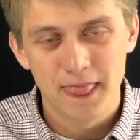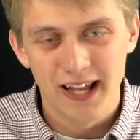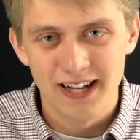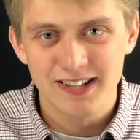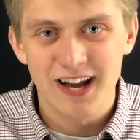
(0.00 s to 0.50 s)
And
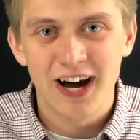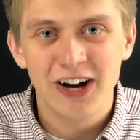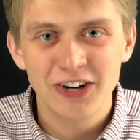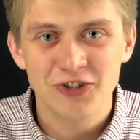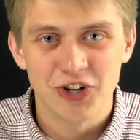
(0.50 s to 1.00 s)
it's
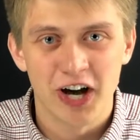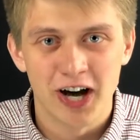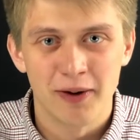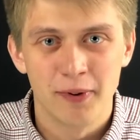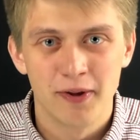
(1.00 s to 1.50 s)
our
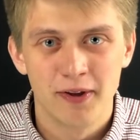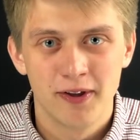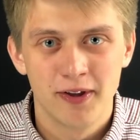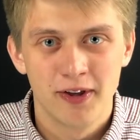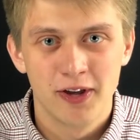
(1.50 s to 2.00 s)
job
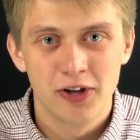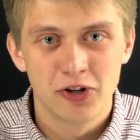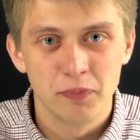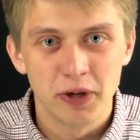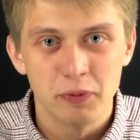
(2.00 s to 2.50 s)
to
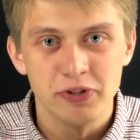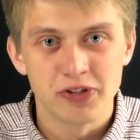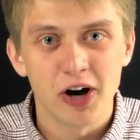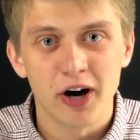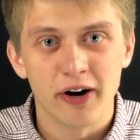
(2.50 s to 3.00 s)
be
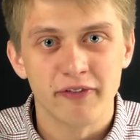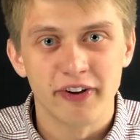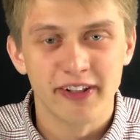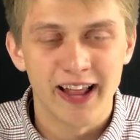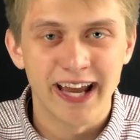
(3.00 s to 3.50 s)
resolved
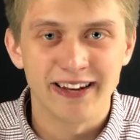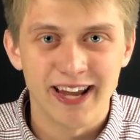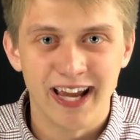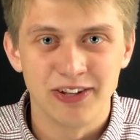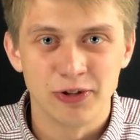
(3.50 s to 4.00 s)
like
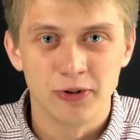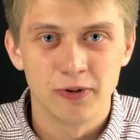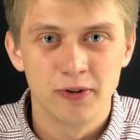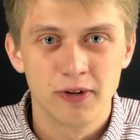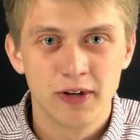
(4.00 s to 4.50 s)
Daniel.
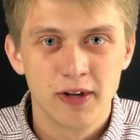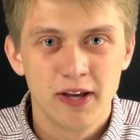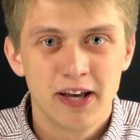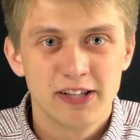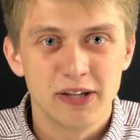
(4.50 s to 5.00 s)

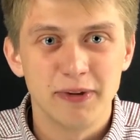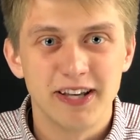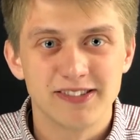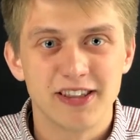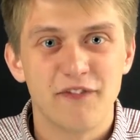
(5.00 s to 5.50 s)
See,
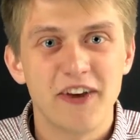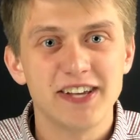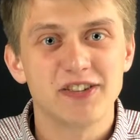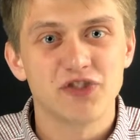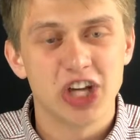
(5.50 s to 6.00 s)
because in the
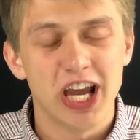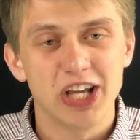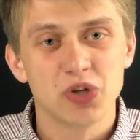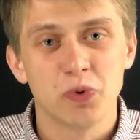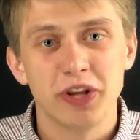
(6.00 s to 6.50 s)
face of
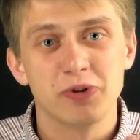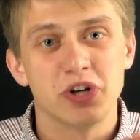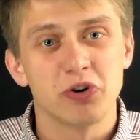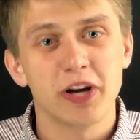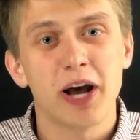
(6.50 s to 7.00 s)
change, when there was a
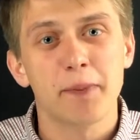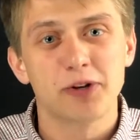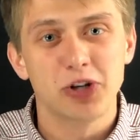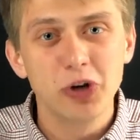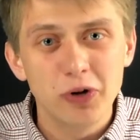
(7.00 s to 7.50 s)
great
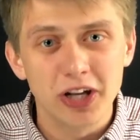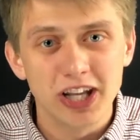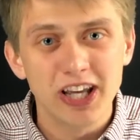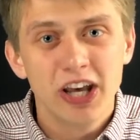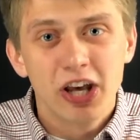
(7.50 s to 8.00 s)

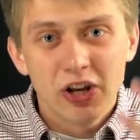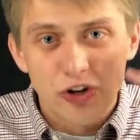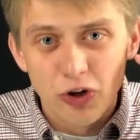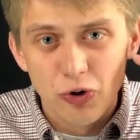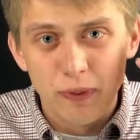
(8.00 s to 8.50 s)
opportunity
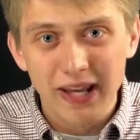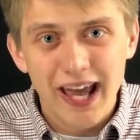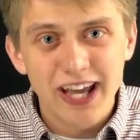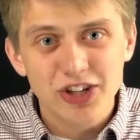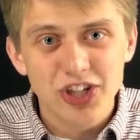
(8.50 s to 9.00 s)
to be
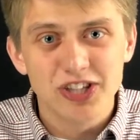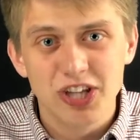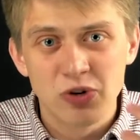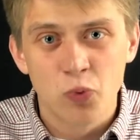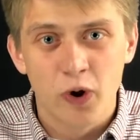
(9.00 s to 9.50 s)
anxious
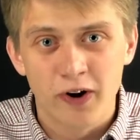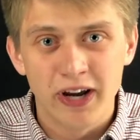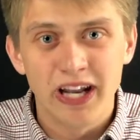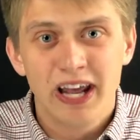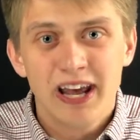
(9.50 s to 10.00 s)
and
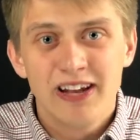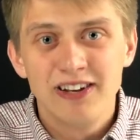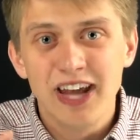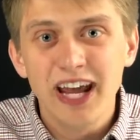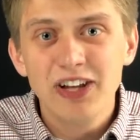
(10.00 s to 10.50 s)
worried,
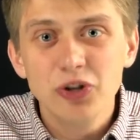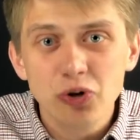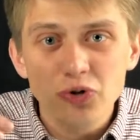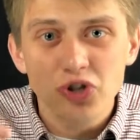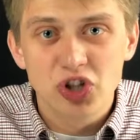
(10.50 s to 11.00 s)

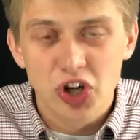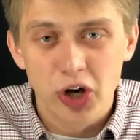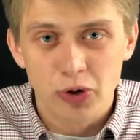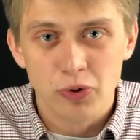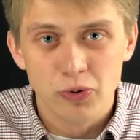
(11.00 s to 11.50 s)
Daniel
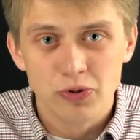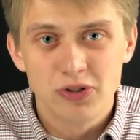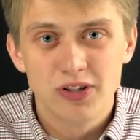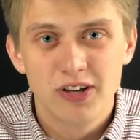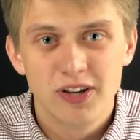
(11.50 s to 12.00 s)
chose